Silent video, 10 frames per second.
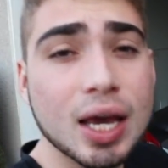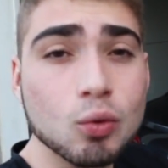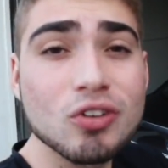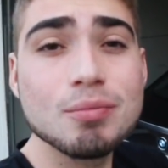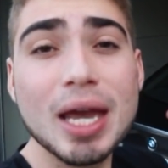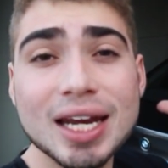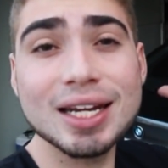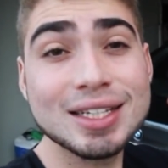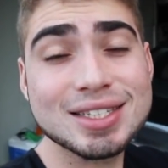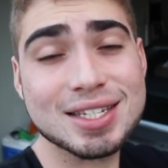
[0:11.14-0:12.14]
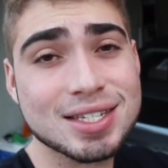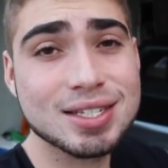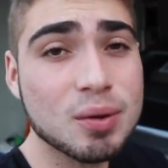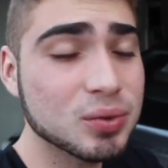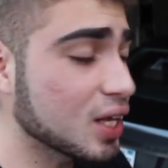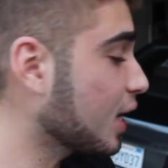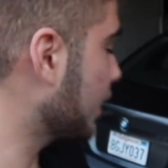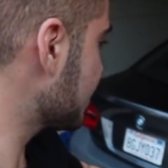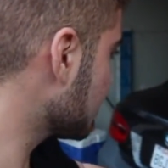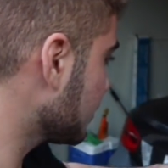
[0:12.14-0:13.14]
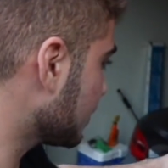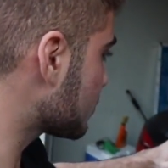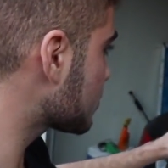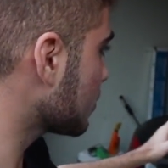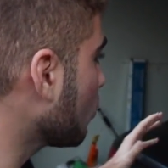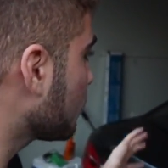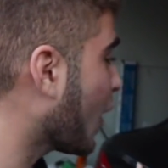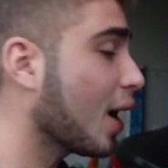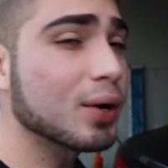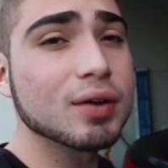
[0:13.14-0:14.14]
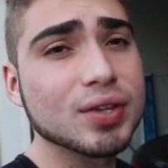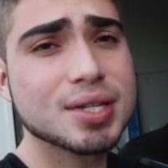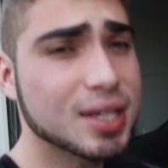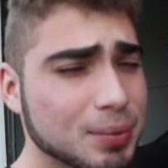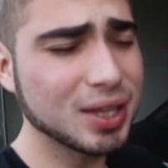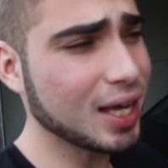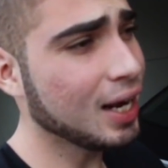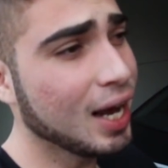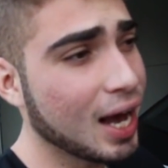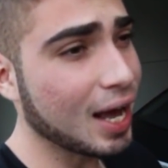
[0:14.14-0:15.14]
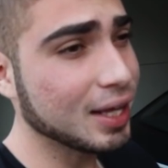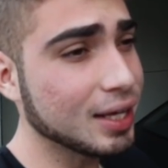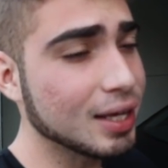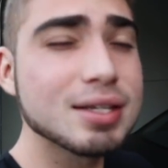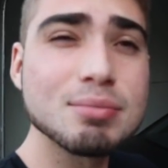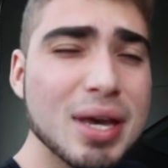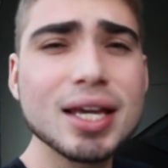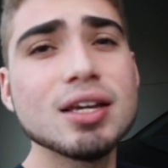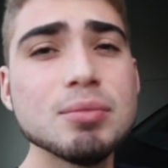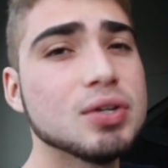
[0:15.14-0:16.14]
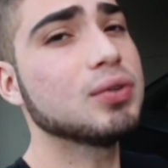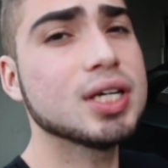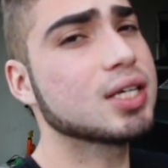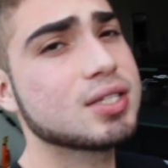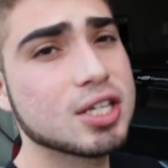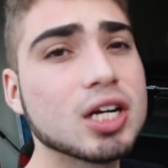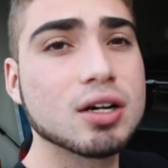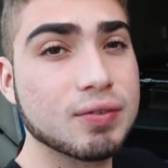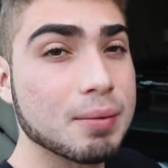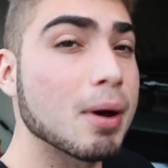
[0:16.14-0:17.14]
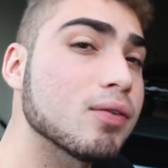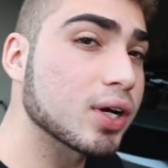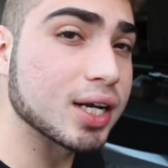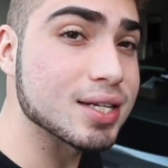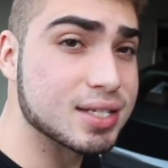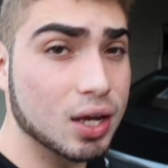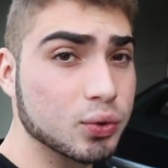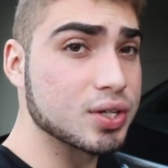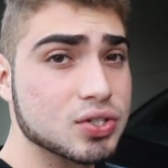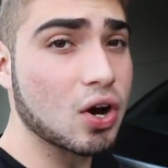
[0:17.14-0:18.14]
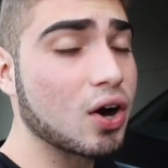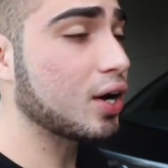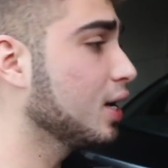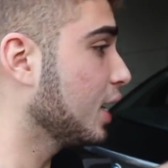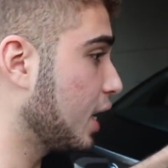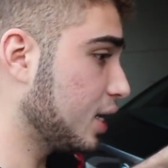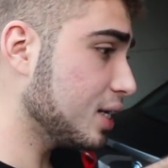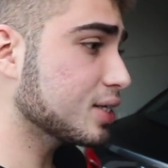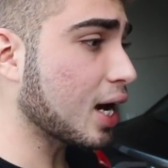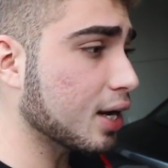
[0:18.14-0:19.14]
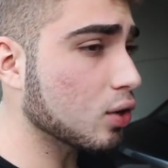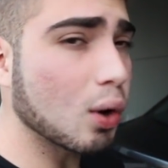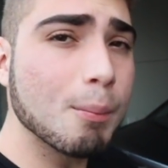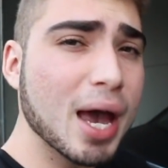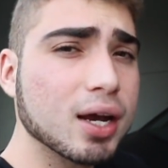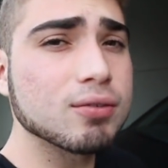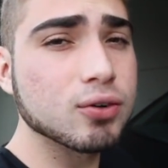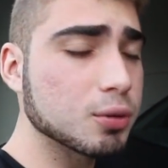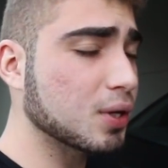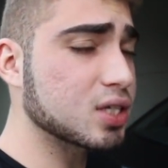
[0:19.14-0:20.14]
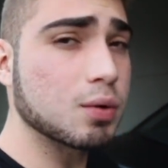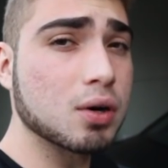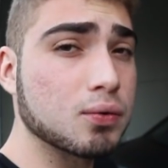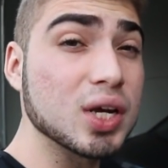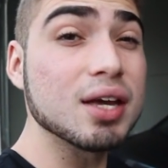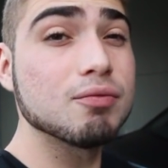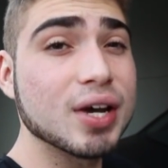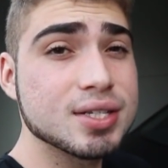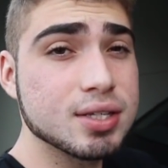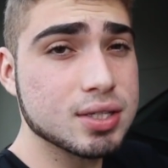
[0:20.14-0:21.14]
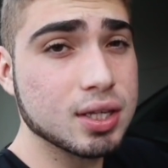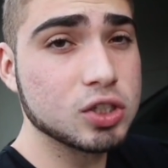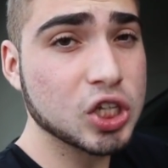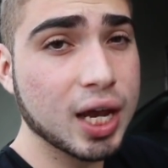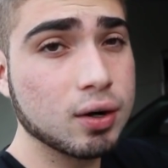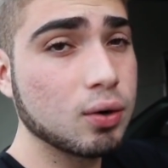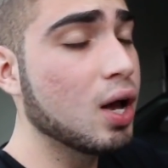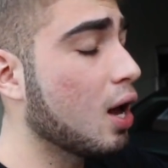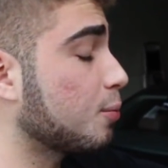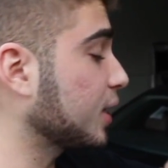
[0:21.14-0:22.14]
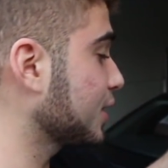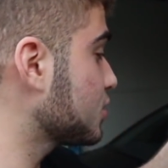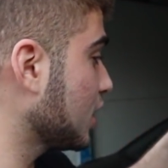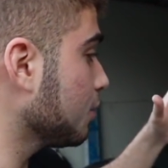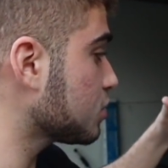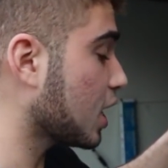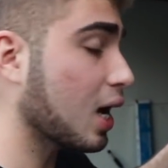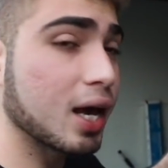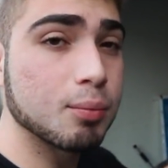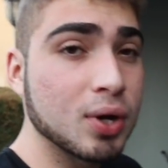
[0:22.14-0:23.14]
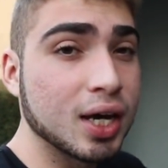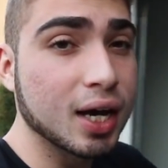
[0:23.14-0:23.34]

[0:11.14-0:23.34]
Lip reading: and we've made it into something, and that's something I'm so proud of, and that's something that is making me reconsider if I'm ever gonna sell this car. It is kind of going back and forth because I wanna reinvest into the channel, but at the same time,